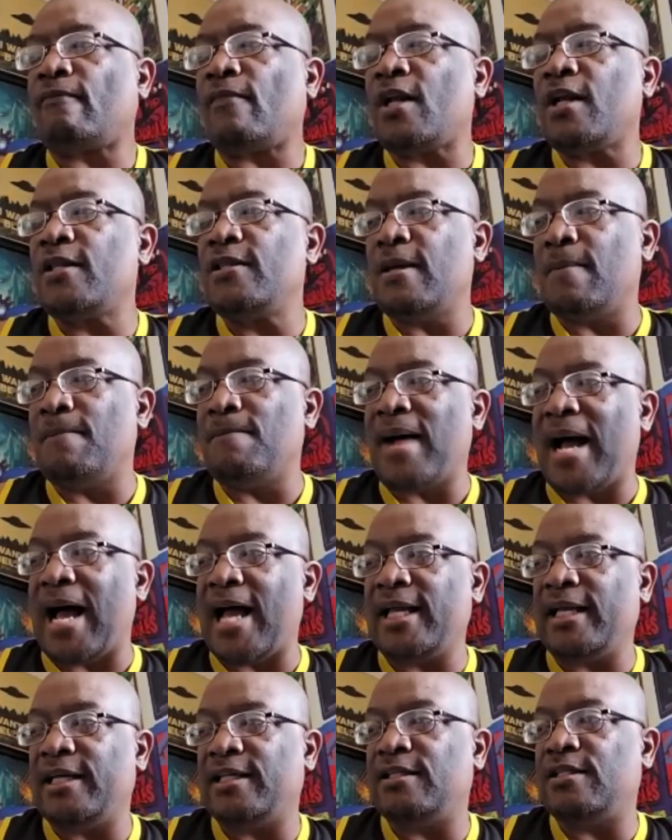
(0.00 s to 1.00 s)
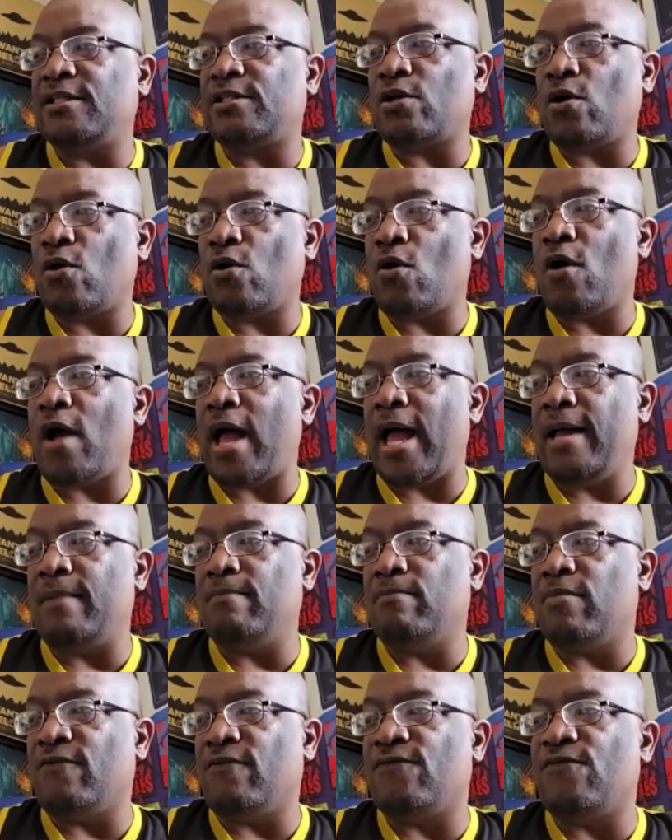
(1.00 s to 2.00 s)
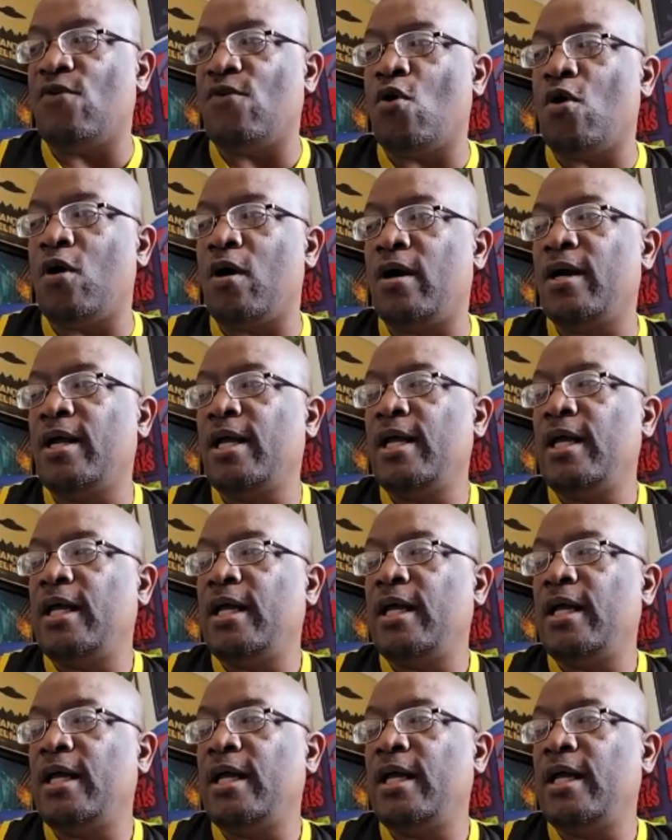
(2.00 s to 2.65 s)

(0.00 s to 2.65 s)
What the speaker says: the Mayans and before